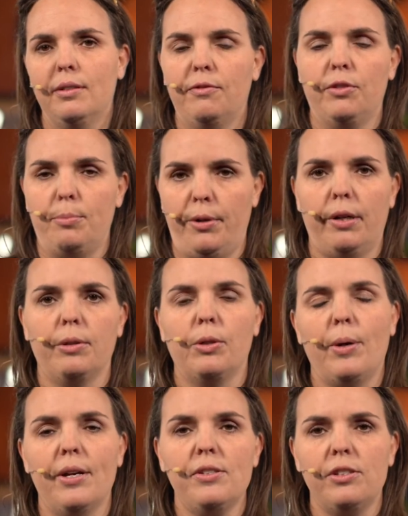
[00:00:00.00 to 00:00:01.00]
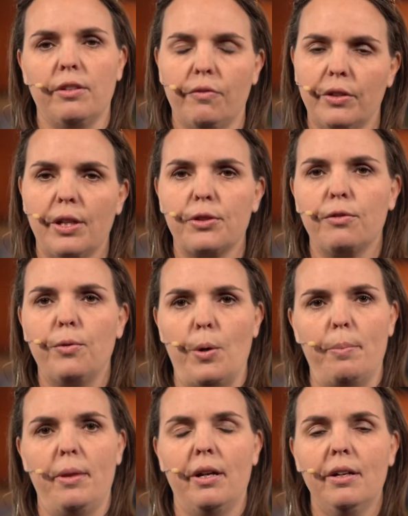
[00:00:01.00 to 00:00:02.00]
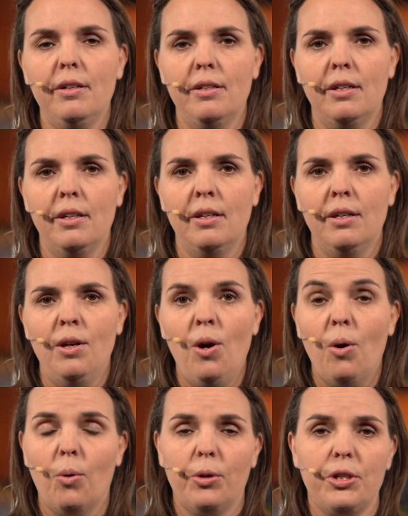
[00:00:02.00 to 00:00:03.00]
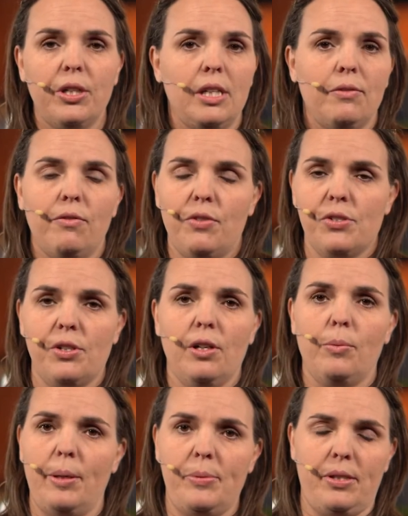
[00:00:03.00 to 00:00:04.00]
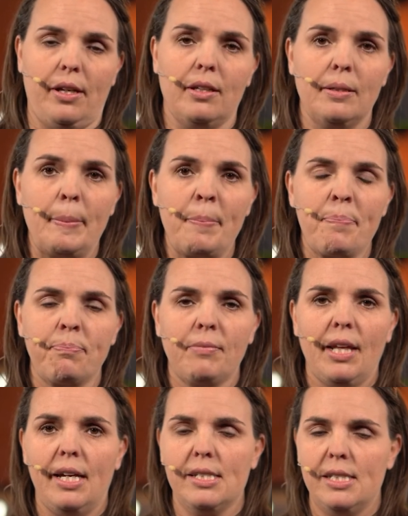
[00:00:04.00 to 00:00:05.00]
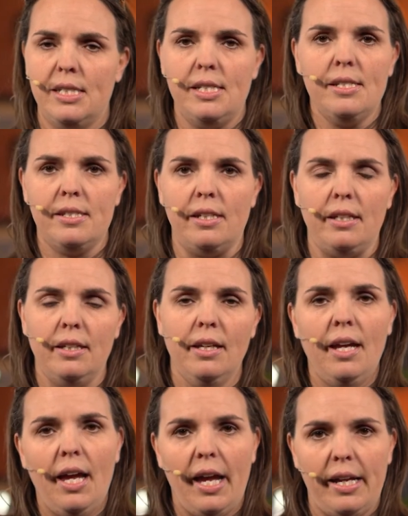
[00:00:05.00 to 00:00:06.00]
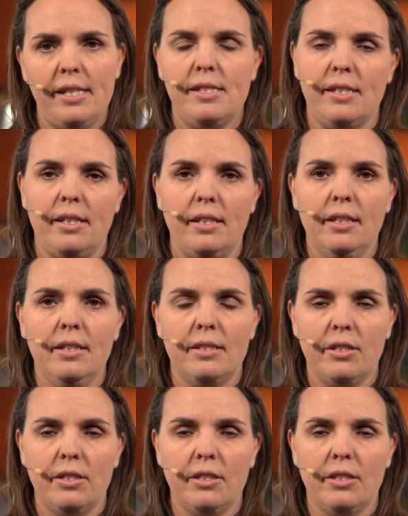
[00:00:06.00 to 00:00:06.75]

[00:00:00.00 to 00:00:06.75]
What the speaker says: for prayer requests. You can fill out the form there. Or you can even visit our website at tcaz.us/prayer.